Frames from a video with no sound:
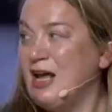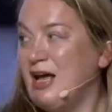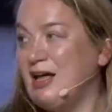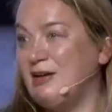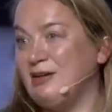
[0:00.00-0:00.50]

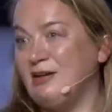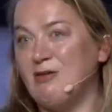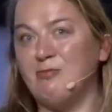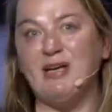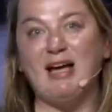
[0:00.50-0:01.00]
and that
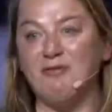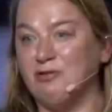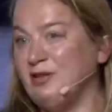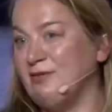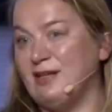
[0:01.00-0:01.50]
would be after
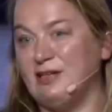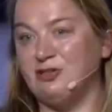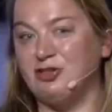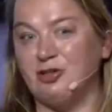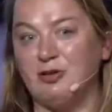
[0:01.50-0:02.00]
the event
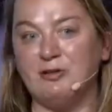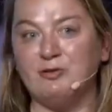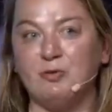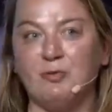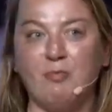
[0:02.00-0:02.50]
insurance,
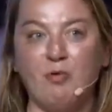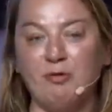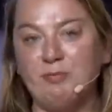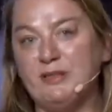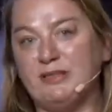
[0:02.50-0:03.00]
or more
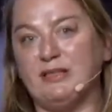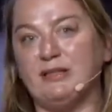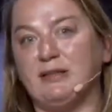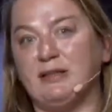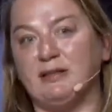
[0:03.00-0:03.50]

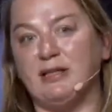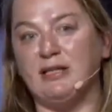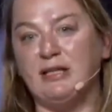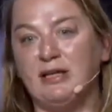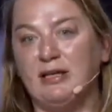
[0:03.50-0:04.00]
particularly,
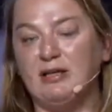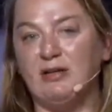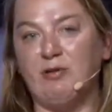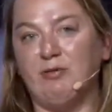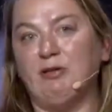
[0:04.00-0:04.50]
if
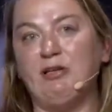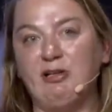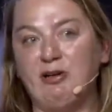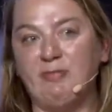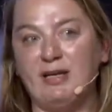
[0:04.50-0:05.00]
we were looking
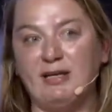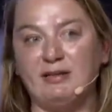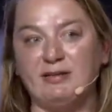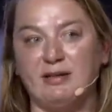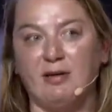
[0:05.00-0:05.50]
on
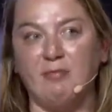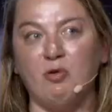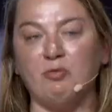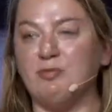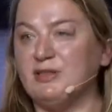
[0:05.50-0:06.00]
making a more
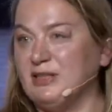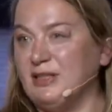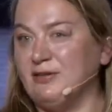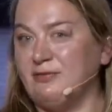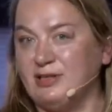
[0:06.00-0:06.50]
risky
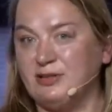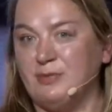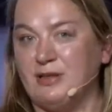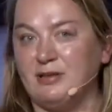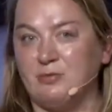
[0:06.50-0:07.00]

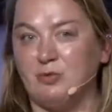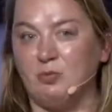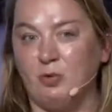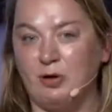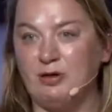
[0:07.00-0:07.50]
investment and we're
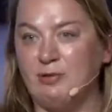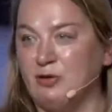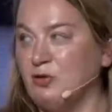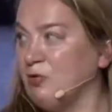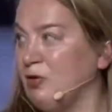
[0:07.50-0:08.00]
worried about
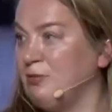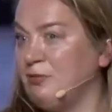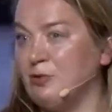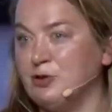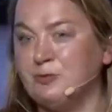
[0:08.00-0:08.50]
overall
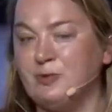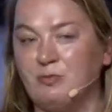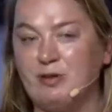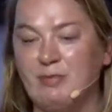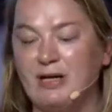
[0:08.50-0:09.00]
enforcement,
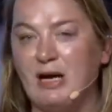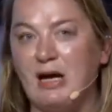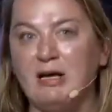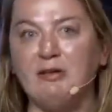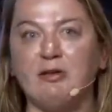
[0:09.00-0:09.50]
we might
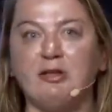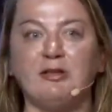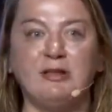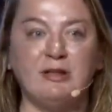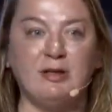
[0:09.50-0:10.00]
either
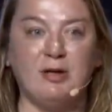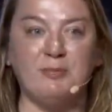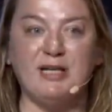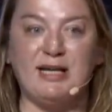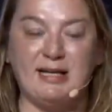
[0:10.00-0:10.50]

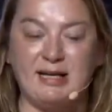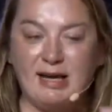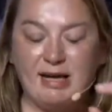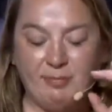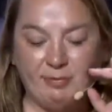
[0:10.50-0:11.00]
obtain
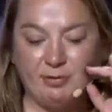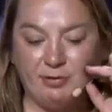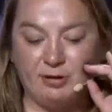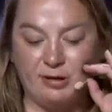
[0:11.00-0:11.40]
capital